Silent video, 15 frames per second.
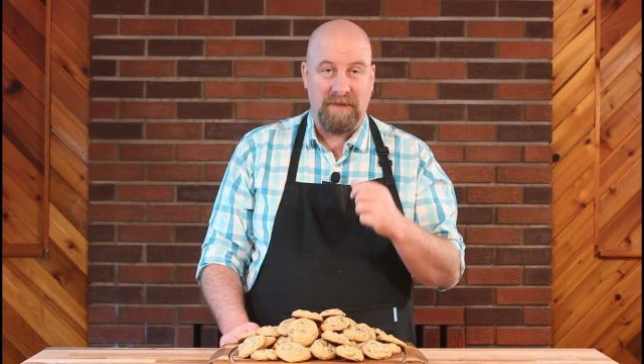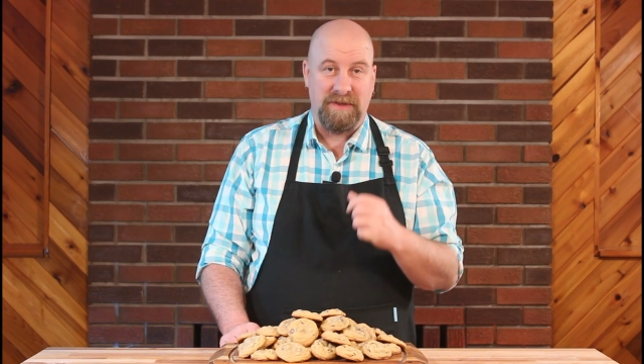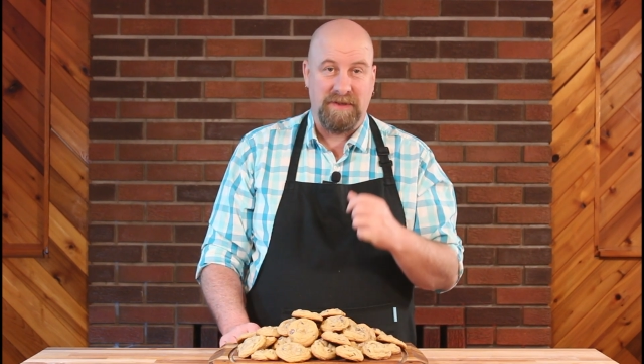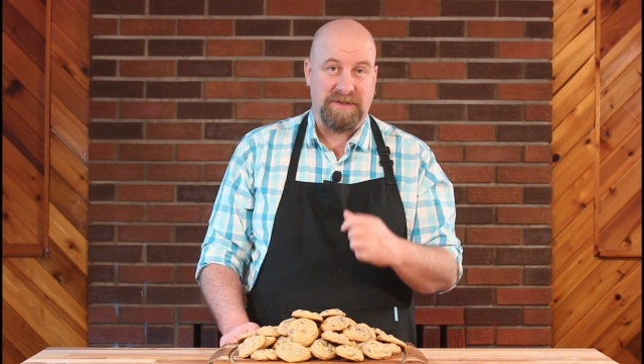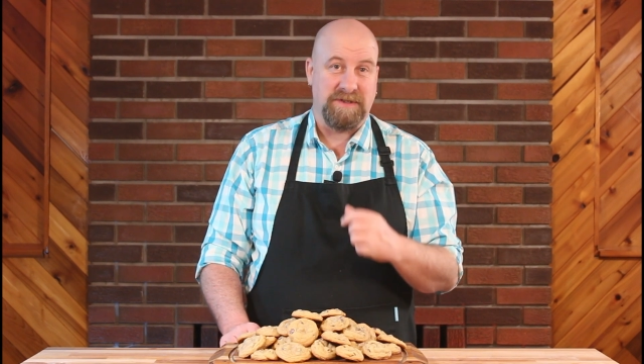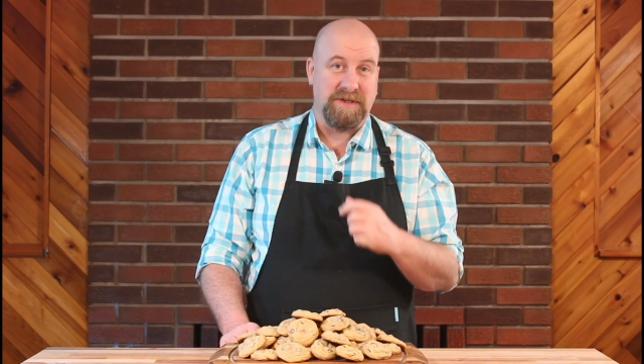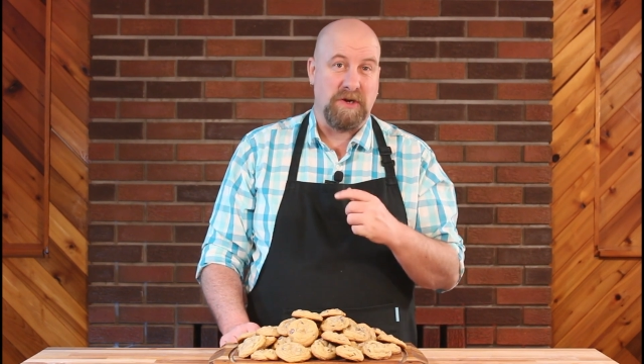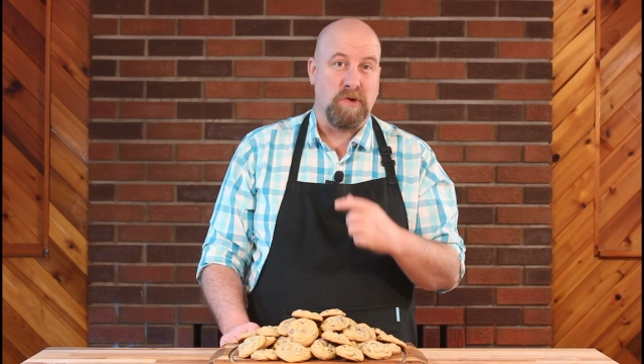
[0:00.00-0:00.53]

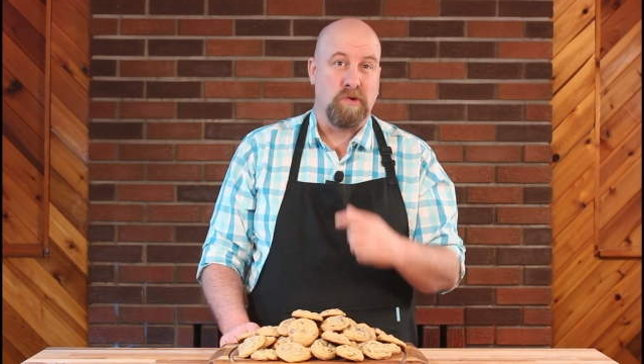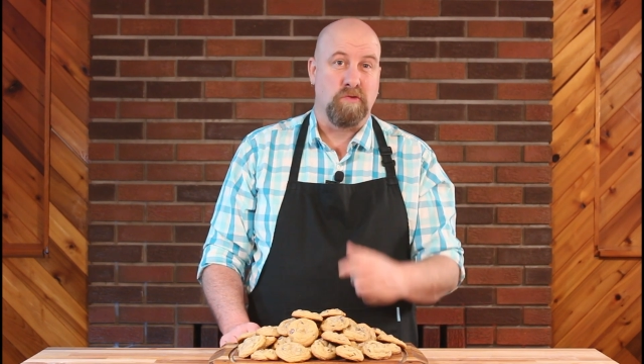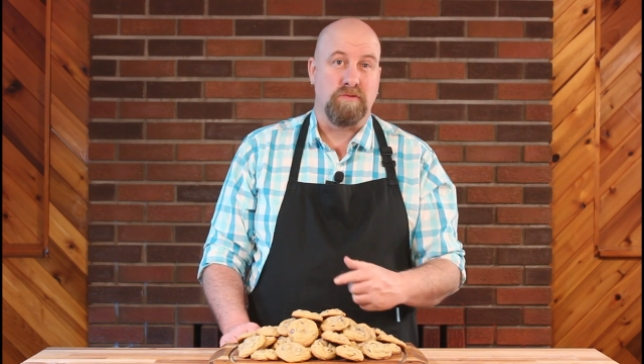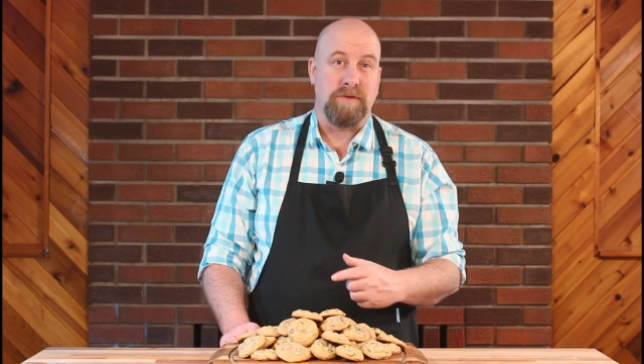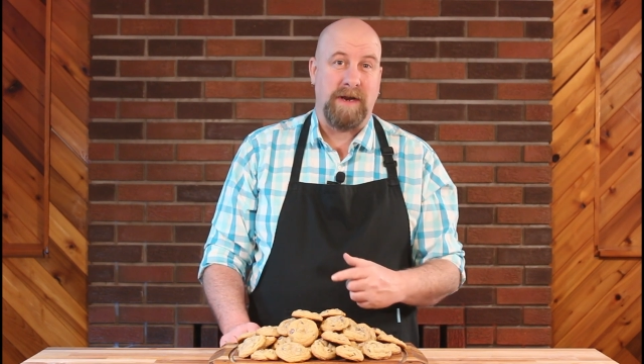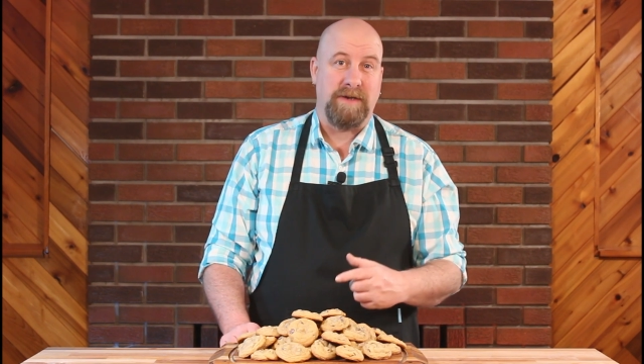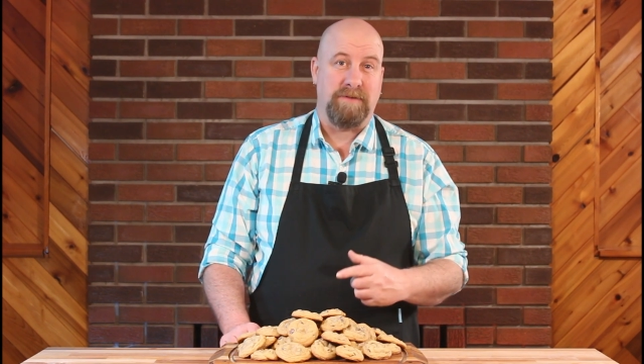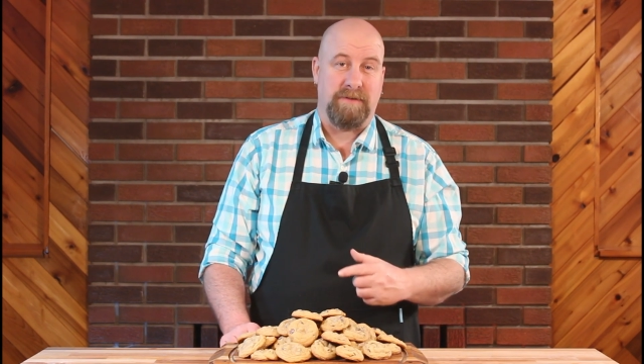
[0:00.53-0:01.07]
This is a
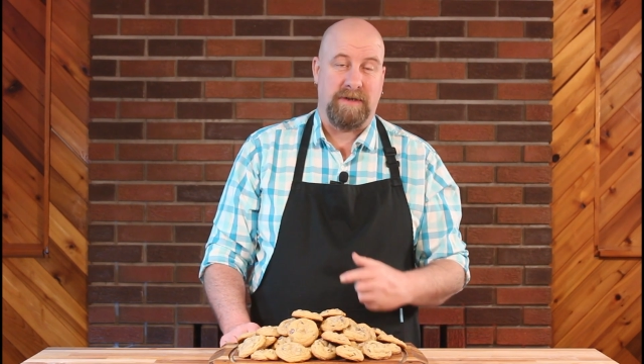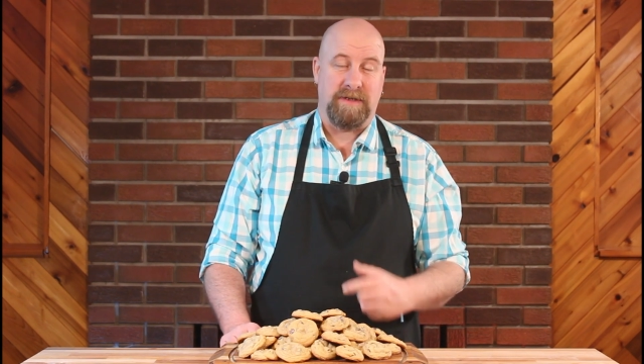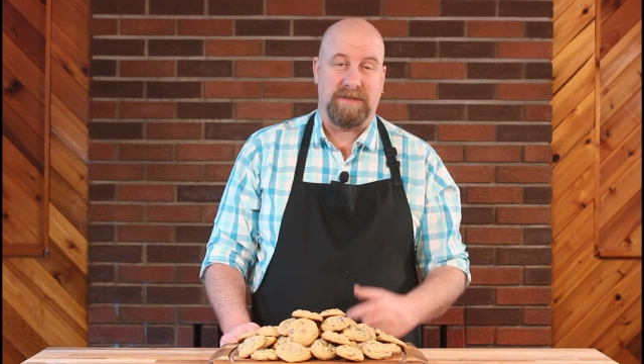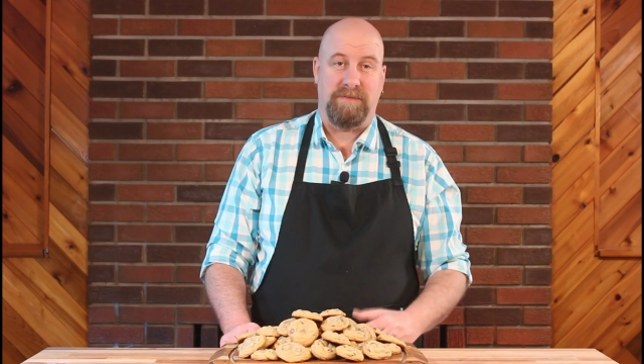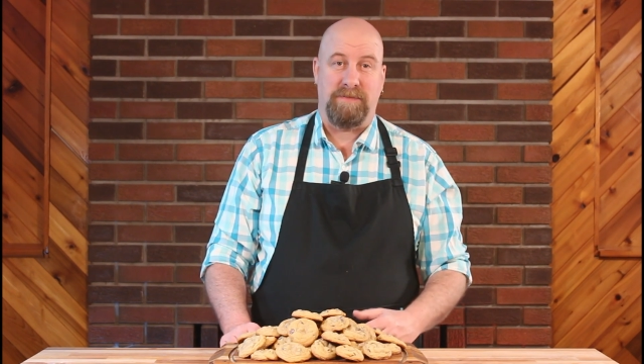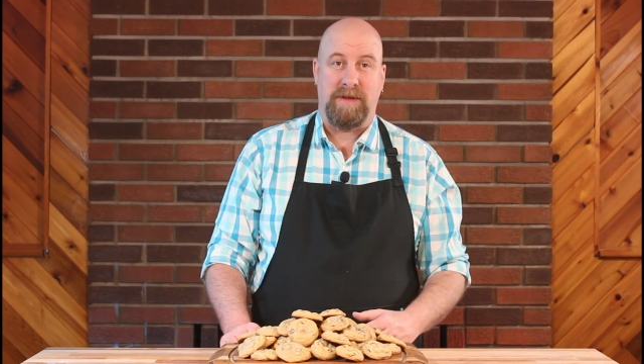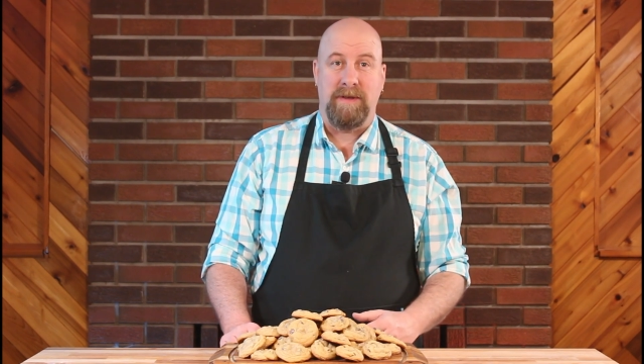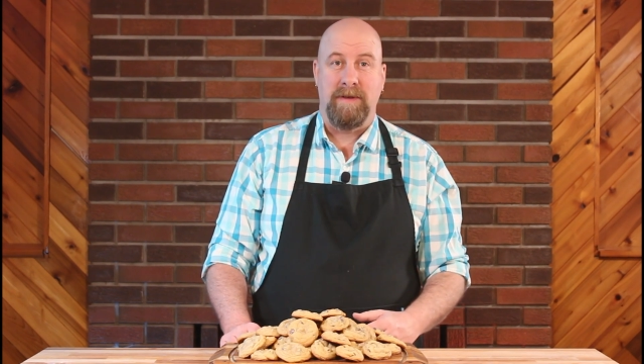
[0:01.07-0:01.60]
great
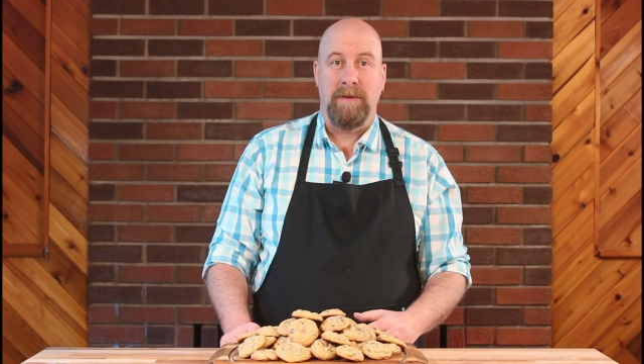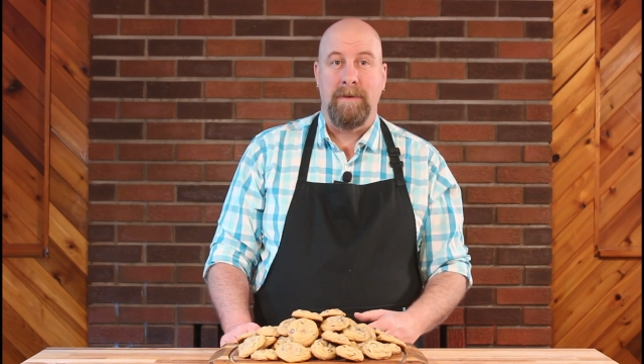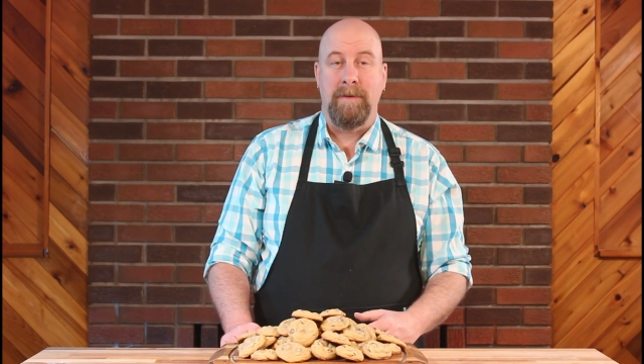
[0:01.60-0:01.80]
recipe,